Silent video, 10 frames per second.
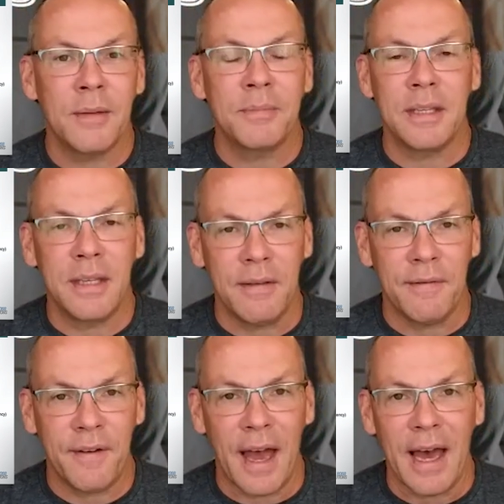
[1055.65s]

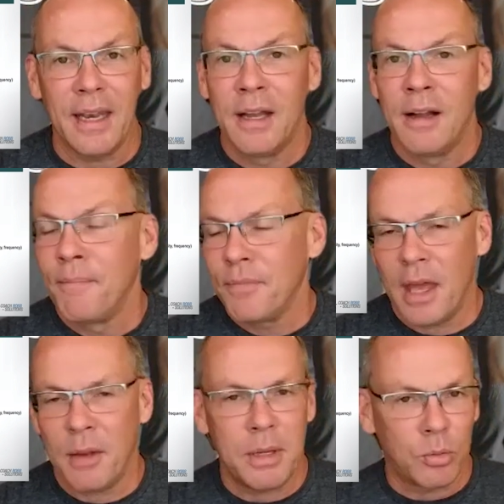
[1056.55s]
MCT fat?
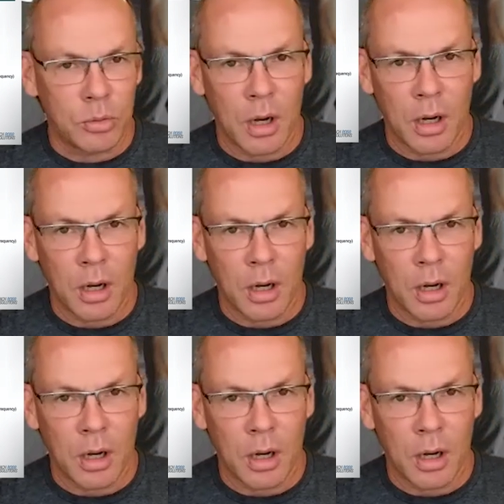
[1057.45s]
That'd be raw